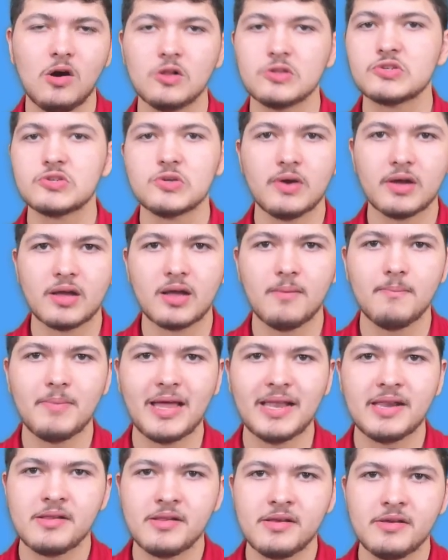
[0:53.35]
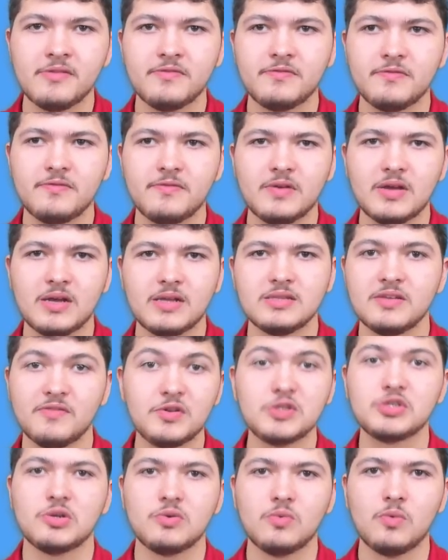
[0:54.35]
also a competitive uh,
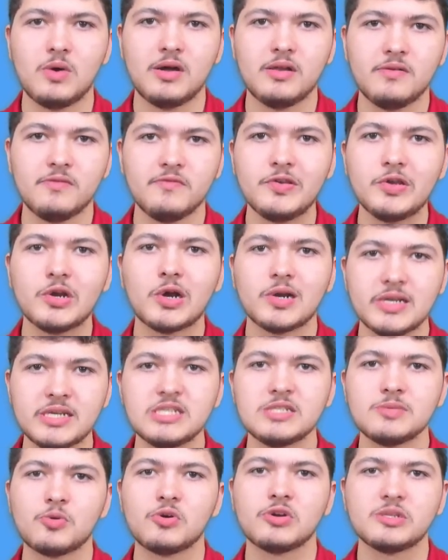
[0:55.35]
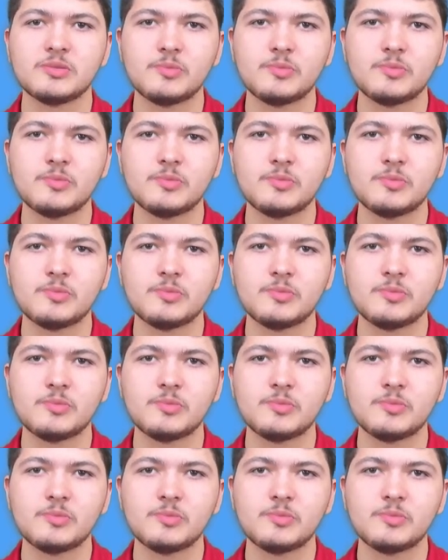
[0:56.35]
Division 1 VR esports